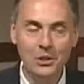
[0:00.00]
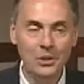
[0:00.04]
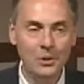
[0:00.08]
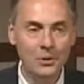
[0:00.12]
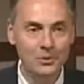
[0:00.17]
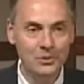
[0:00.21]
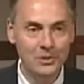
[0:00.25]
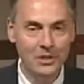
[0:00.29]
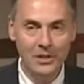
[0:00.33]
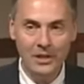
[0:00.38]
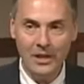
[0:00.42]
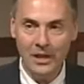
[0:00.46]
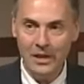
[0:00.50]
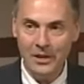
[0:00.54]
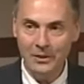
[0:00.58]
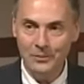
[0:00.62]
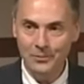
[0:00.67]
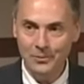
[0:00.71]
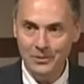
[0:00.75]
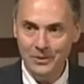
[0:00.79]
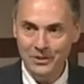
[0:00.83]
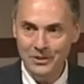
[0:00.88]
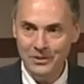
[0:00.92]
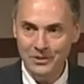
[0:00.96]
to close our
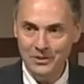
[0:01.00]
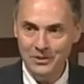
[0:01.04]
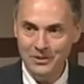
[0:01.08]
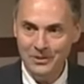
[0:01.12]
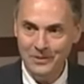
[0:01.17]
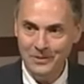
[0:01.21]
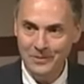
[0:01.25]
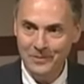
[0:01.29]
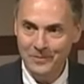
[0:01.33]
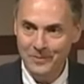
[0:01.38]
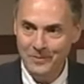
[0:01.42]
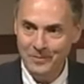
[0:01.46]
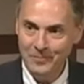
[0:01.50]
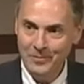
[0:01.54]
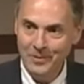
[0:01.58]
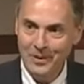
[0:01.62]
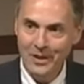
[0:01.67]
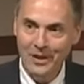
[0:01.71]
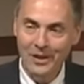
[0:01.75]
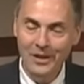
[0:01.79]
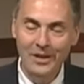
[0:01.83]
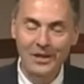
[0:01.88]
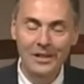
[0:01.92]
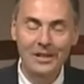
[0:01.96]
conference.
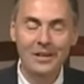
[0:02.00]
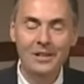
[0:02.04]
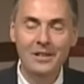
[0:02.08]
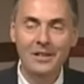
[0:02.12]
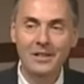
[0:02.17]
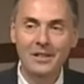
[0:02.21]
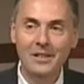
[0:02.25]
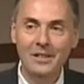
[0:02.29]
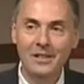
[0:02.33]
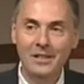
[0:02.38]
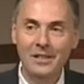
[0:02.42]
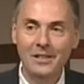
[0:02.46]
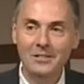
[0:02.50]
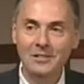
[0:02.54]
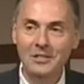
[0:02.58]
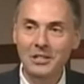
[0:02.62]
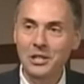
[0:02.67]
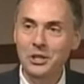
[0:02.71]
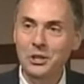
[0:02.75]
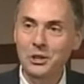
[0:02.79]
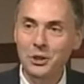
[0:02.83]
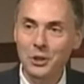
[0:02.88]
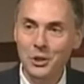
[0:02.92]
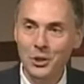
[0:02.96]

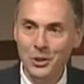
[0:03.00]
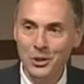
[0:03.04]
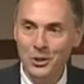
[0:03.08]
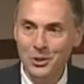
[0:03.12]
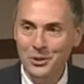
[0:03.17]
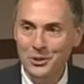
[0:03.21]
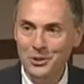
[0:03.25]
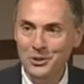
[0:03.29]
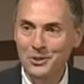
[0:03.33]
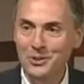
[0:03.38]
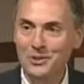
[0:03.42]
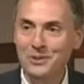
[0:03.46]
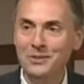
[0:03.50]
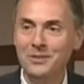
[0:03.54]
Teacher,